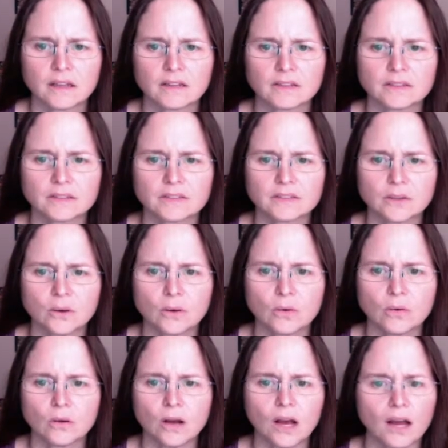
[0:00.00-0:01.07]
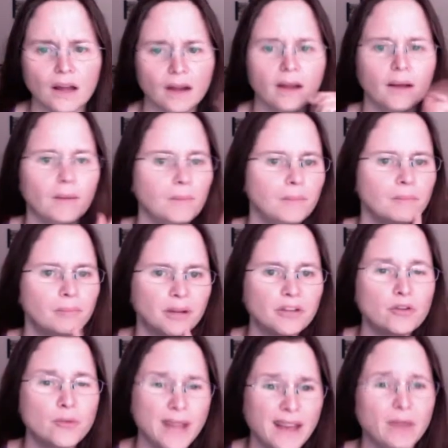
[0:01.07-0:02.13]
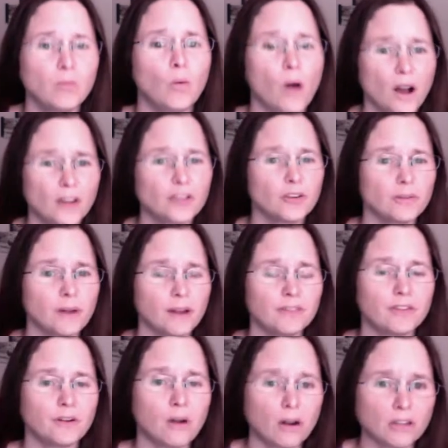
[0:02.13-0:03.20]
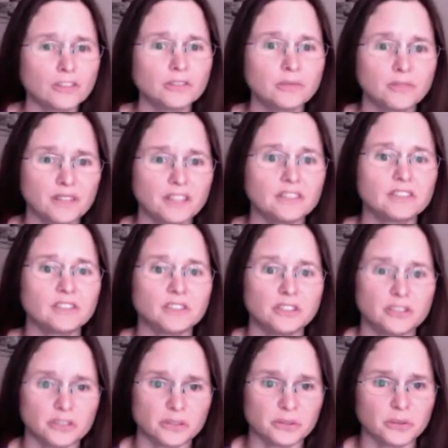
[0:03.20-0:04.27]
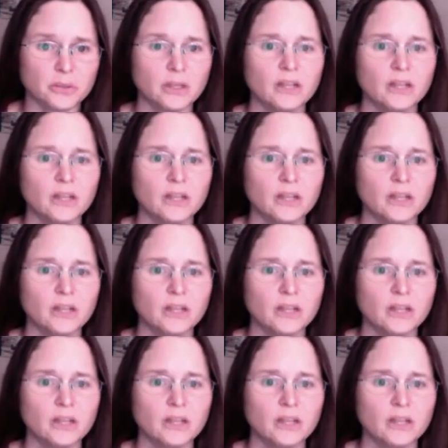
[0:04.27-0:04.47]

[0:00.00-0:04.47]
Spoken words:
So, but you can walk. You're right. There are some things to do